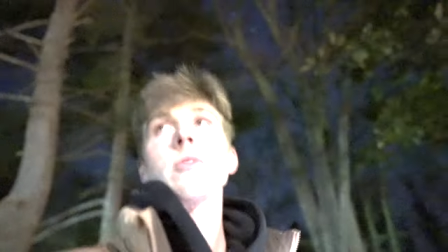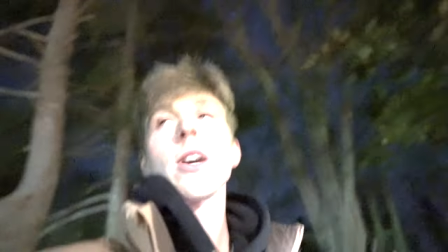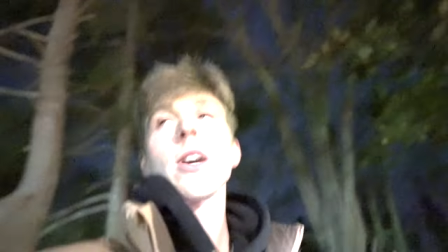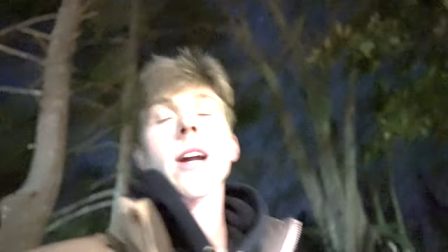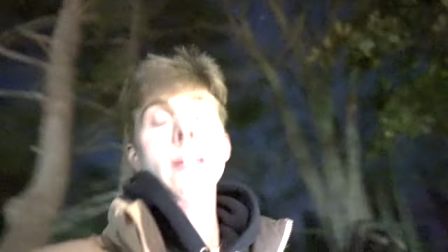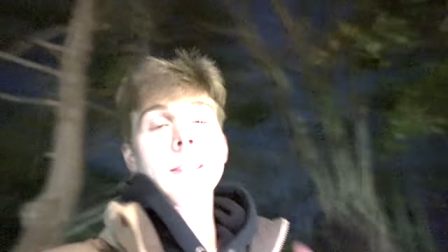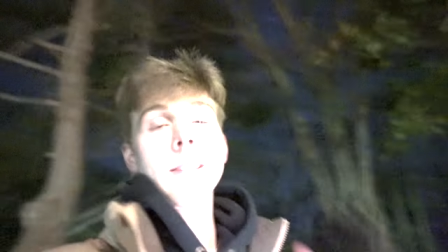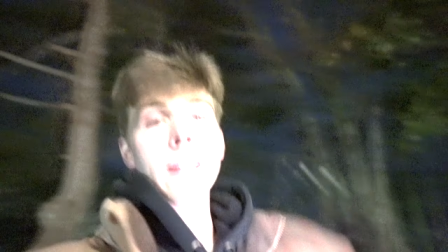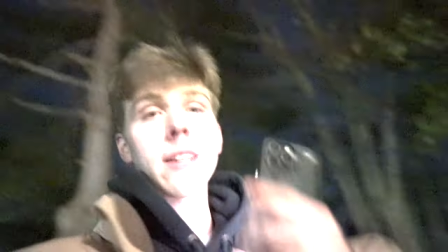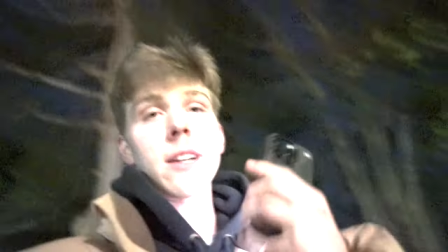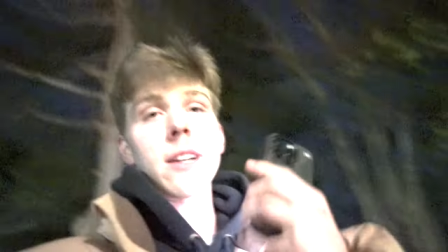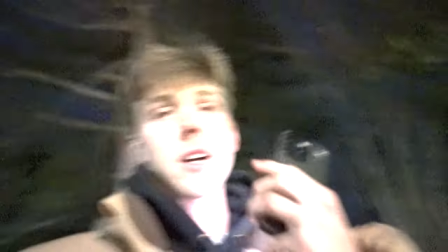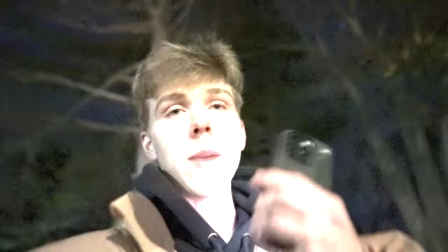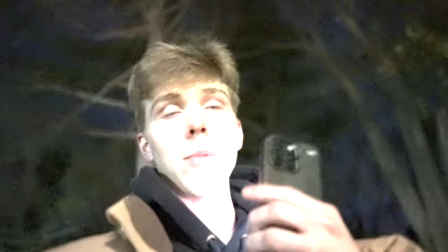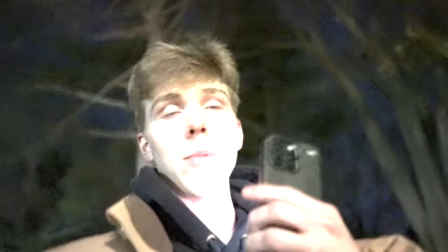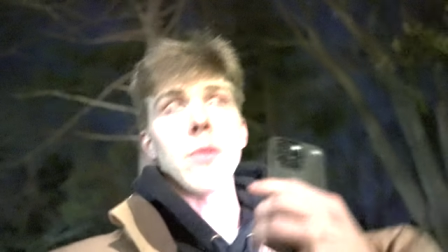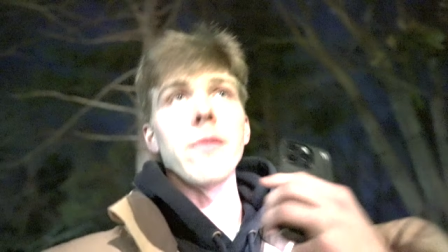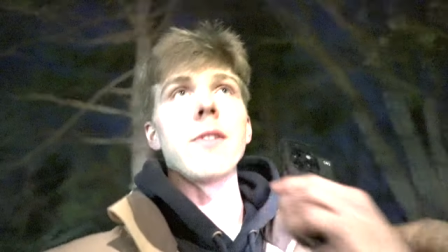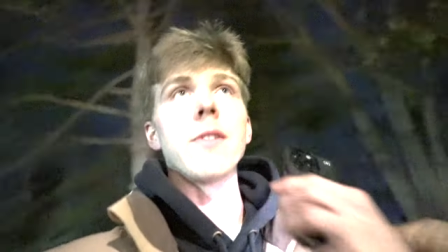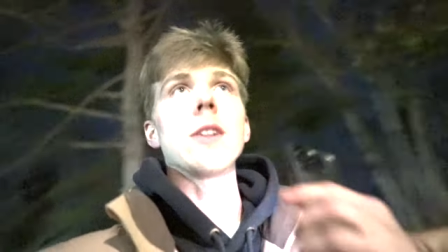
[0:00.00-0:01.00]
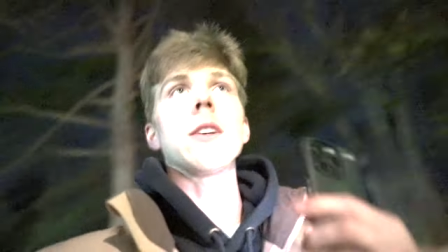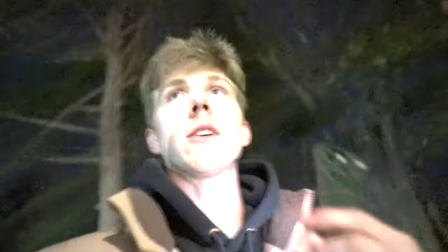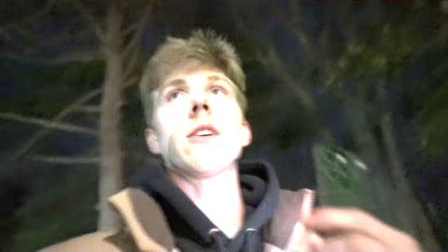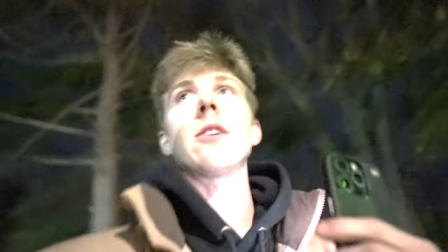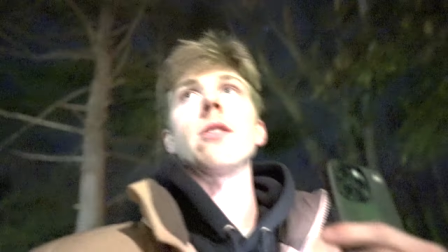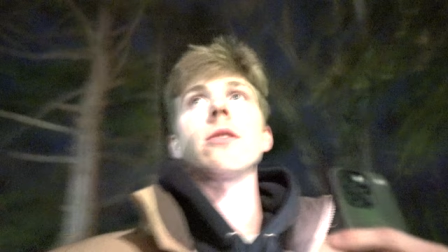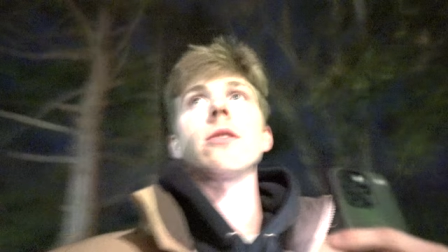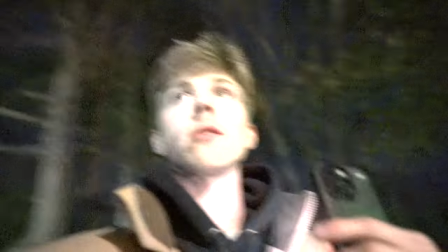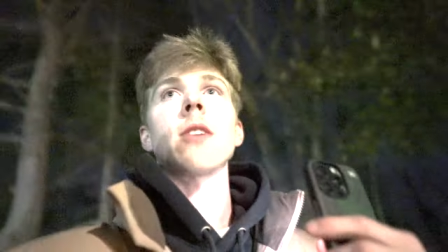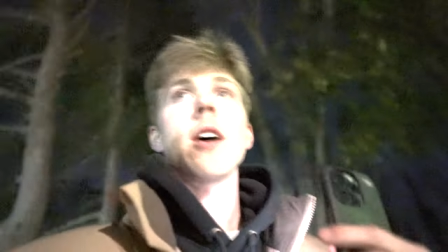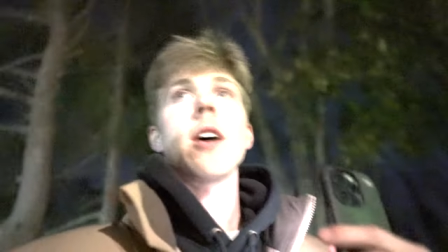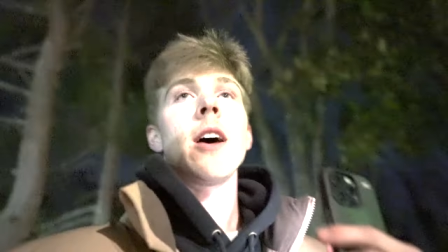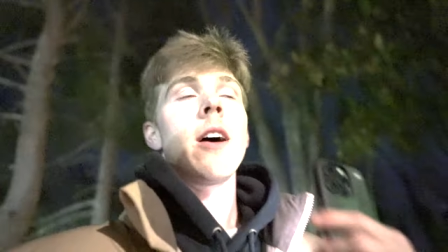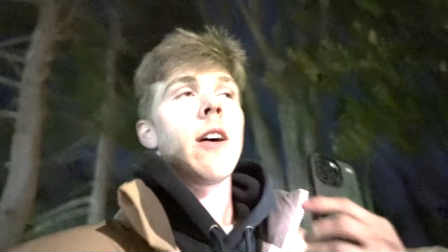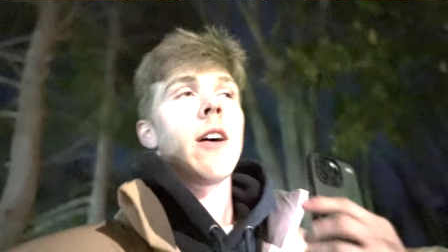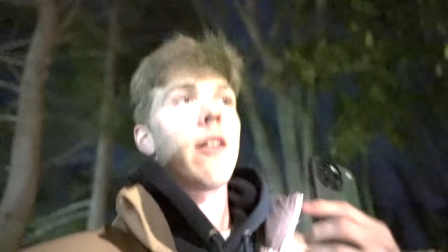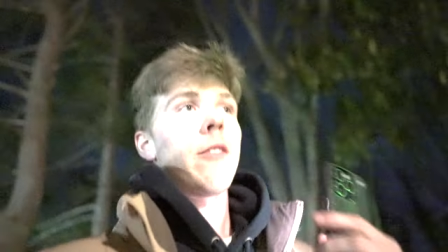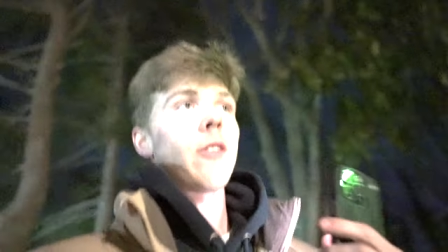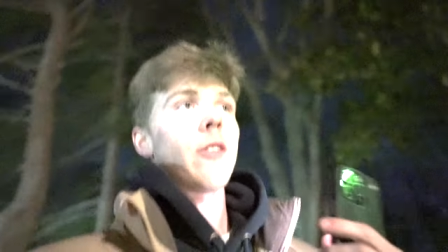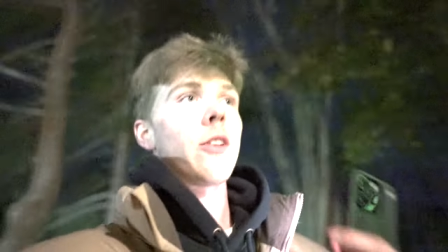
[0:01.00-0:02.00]
trying to take a couple videos
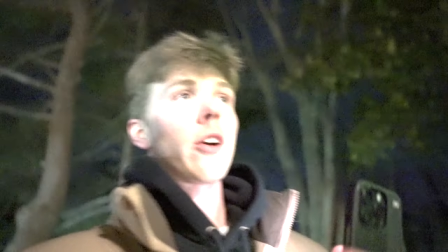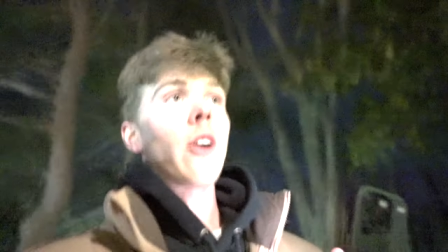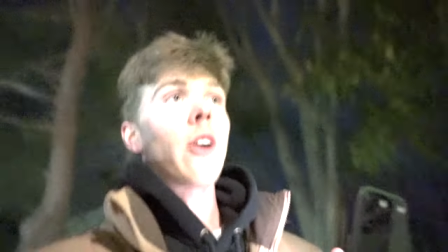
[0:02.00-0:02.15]
for the